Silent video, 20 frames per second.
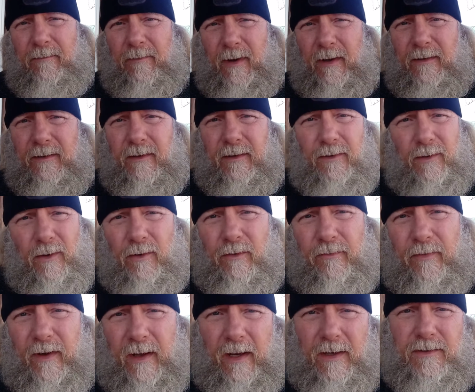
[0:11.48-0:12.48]
button, the
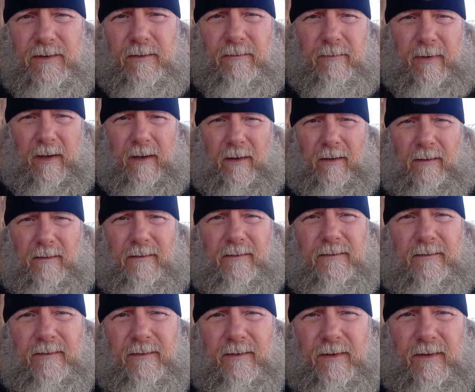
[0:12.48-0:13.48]
notification bell,
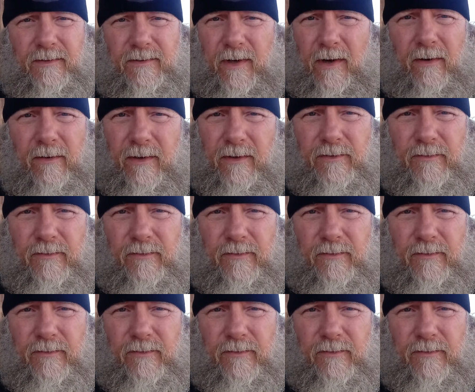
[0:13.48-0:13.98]
share this